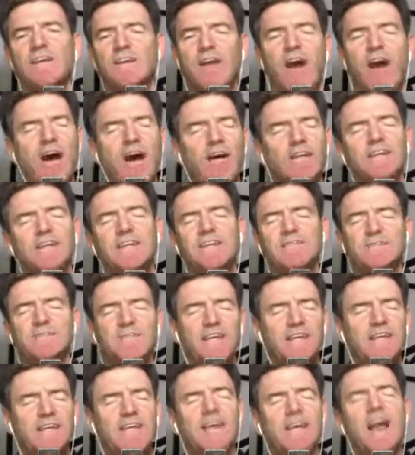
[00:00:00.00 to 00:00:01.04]
calling
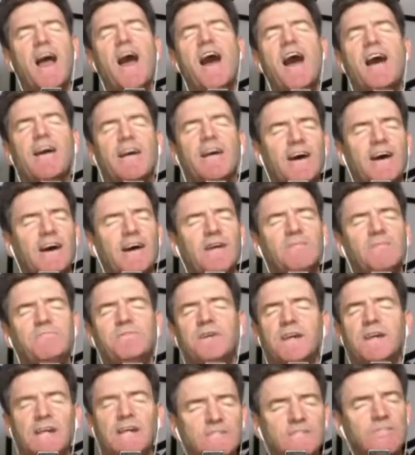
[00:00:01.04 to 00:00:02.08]
me up
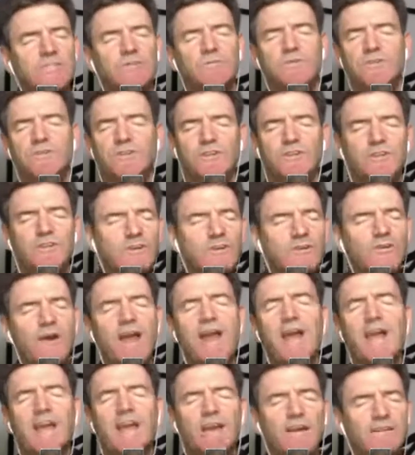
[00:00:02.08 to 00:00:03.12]
to a new
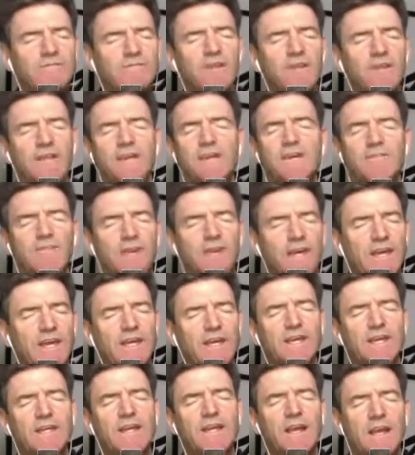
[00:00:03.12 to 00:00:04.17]
way of
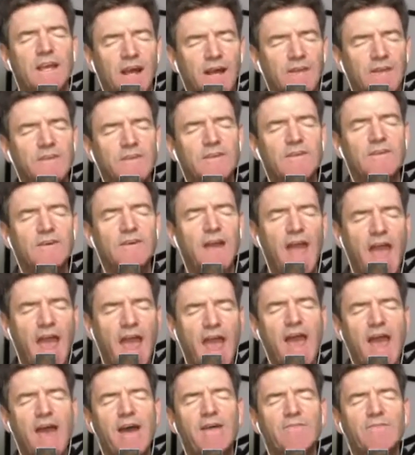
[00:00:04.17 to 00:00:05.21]
living, a new
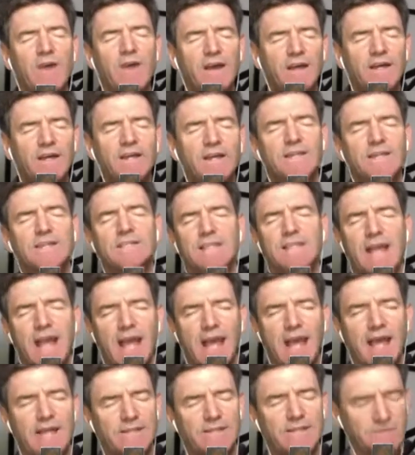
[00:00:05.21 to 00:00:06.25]
heaven
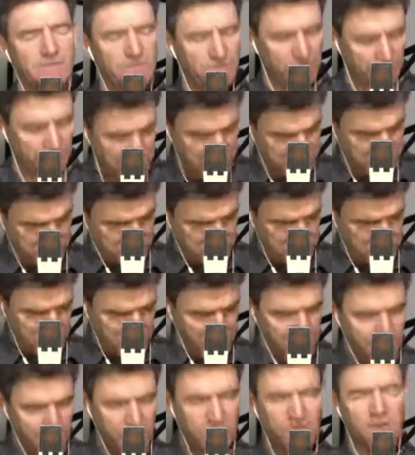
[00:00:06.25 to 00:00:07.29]
and new
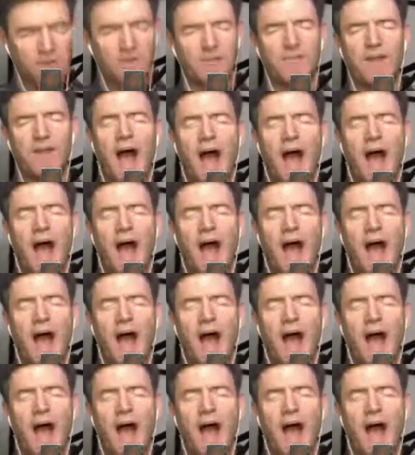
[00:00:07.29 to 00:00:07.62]
earth.